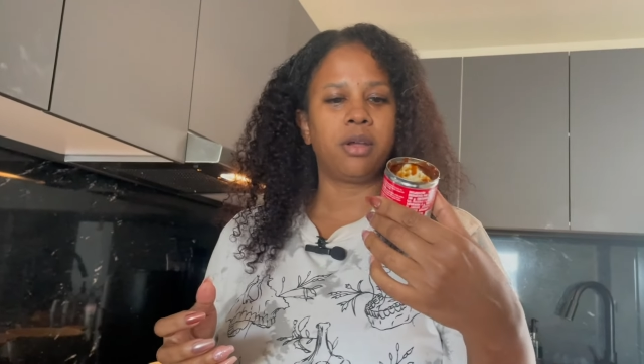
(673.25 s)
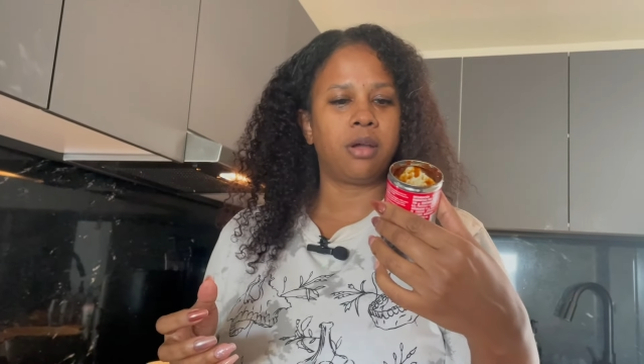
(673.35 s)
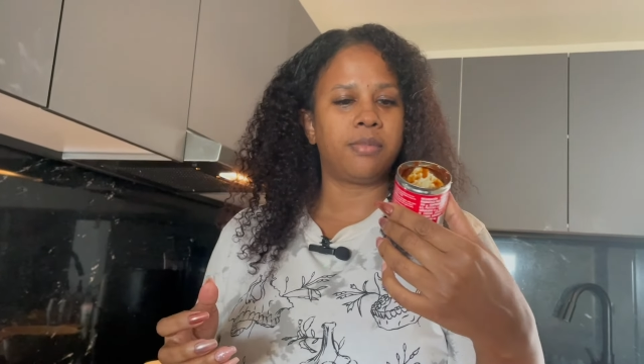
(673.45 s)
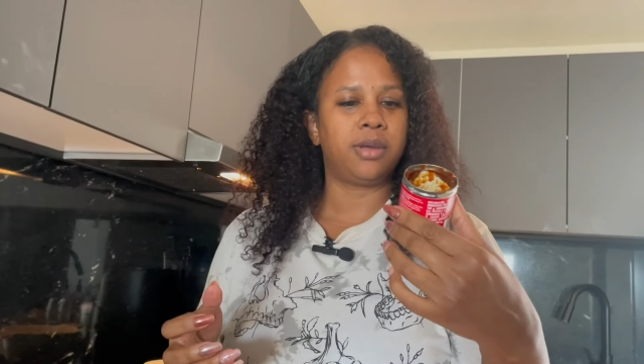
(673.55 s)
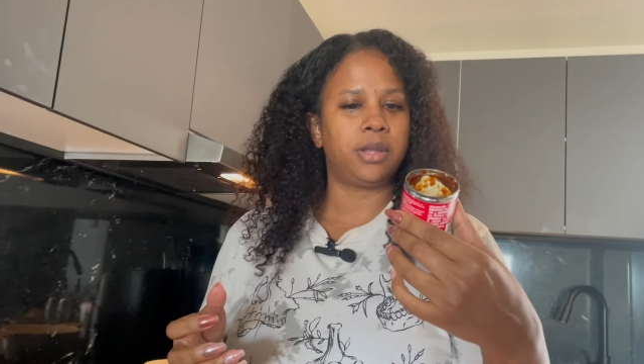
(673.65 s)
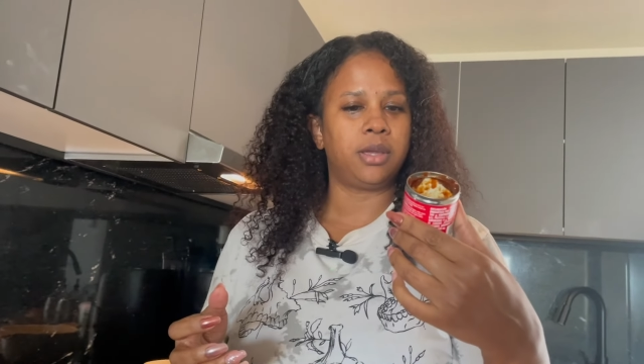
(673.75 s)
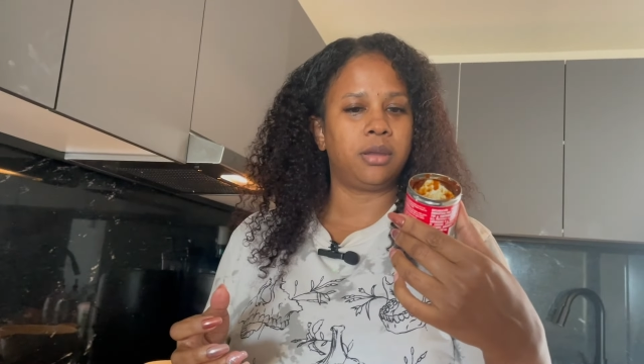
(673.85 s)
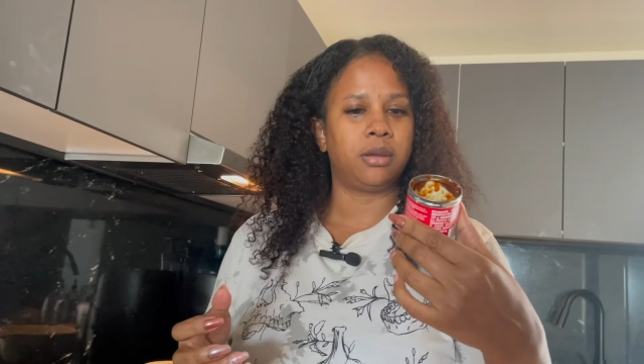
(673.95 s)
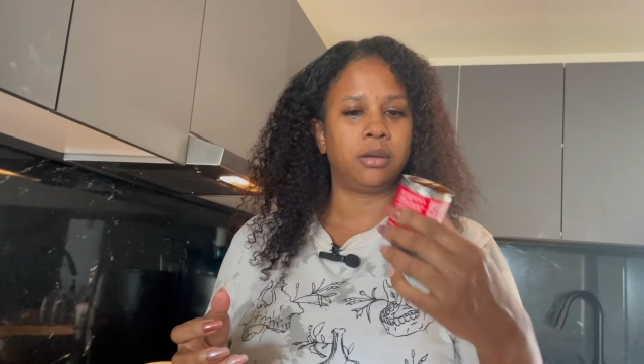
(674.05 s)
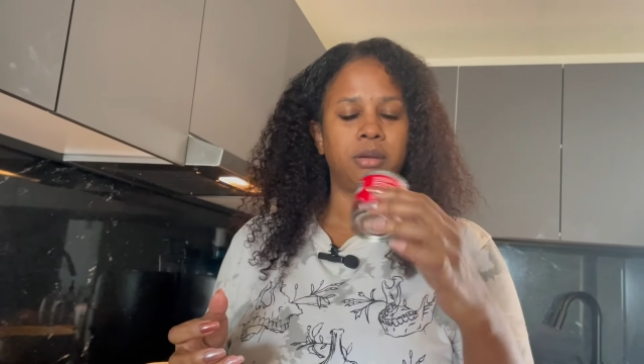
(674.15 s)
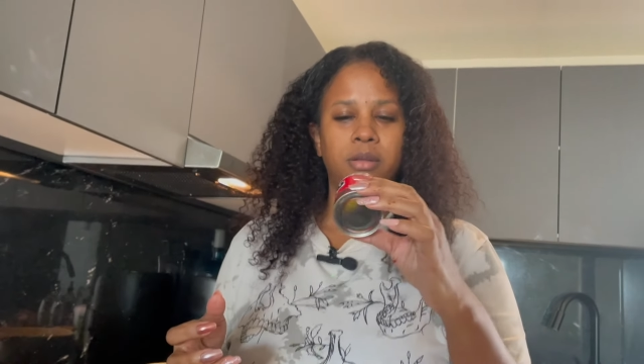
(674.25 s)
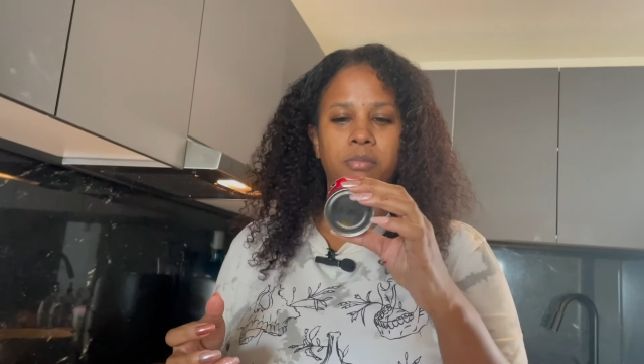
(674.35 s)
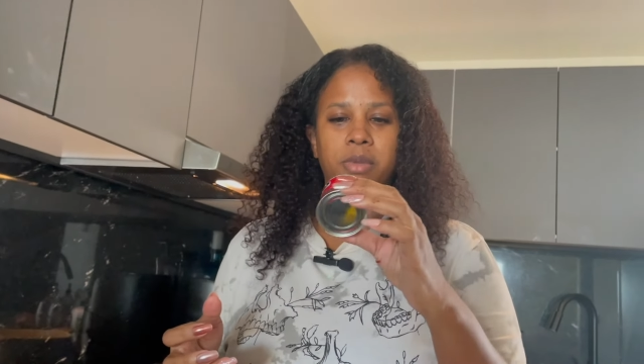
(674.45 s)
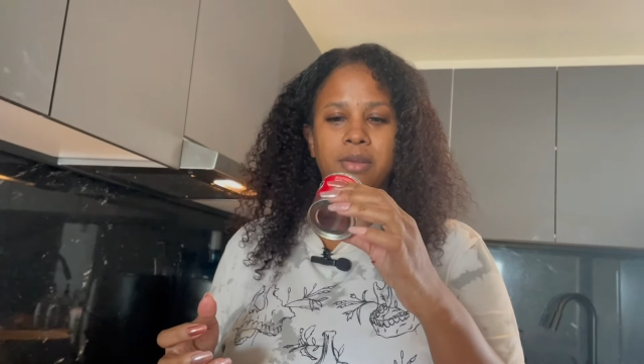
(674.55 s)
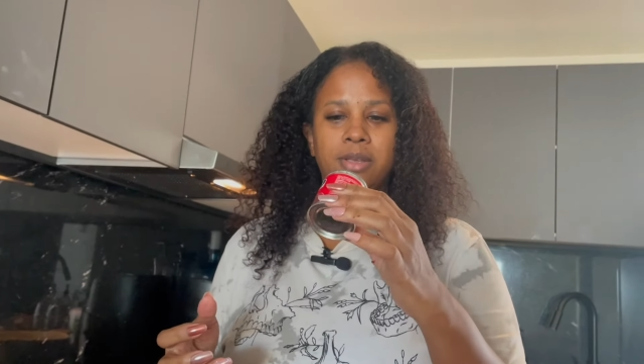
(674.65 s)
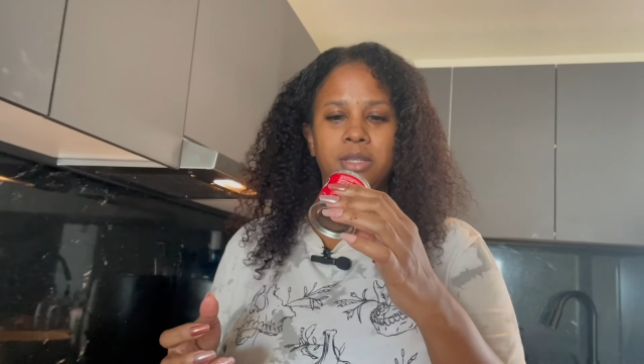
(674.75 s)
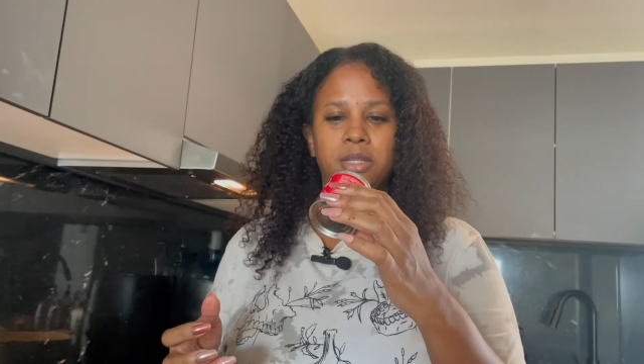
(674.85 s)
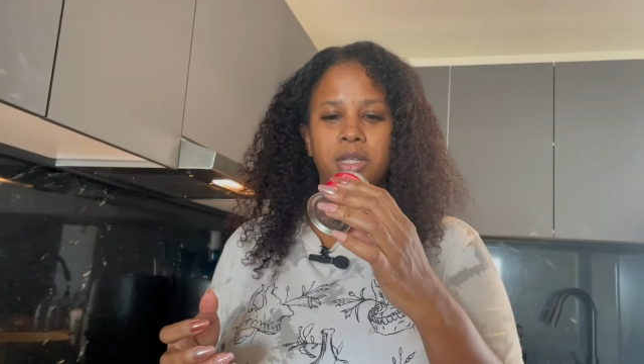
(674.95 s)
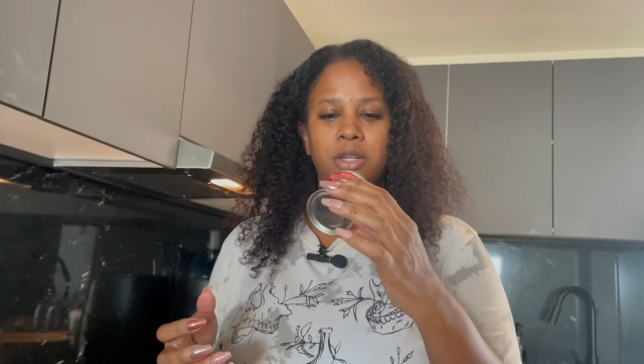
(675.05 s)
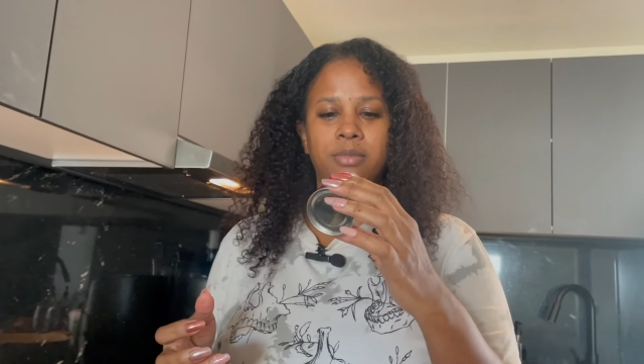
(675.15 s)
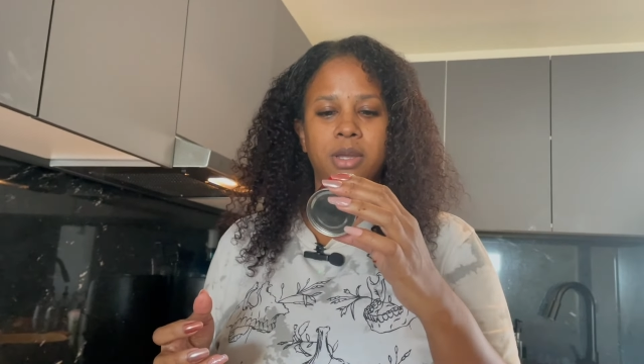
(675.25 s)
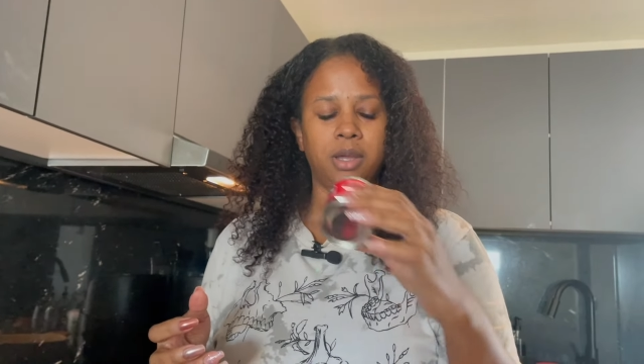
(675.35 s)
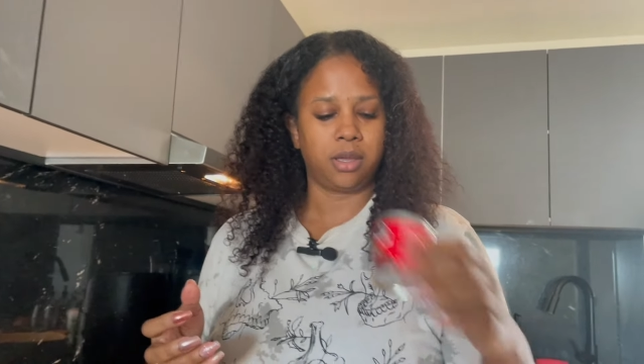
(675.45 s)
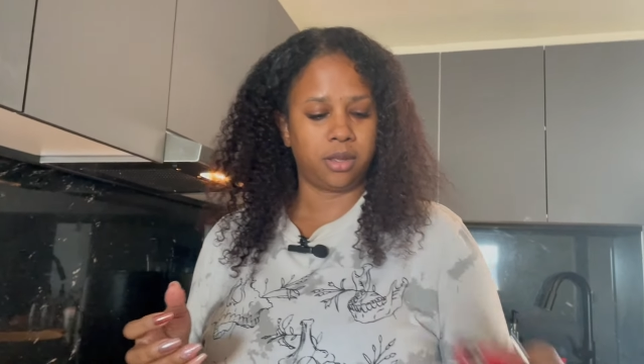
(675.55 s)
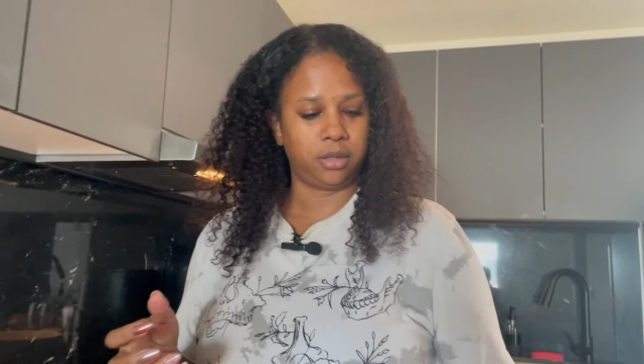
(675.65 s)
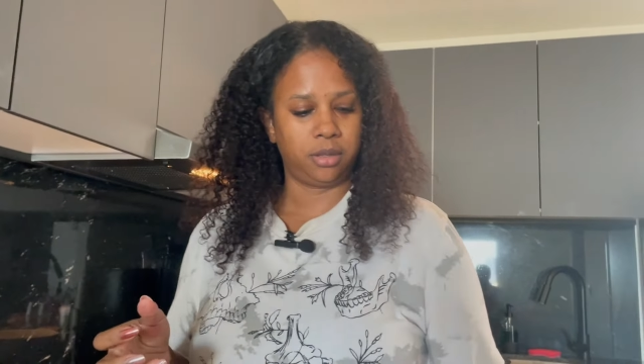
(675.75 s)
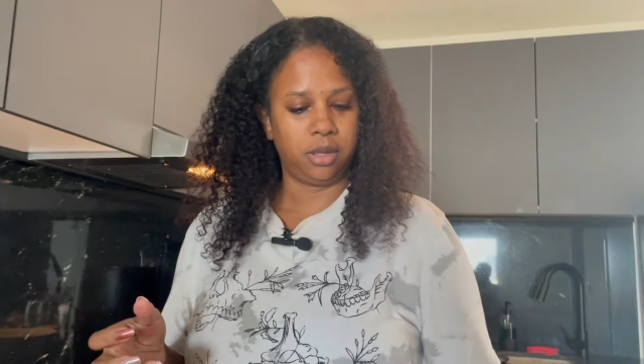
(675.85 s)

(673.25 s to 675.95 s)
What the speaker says: common here. We never see it in Jamaica yet.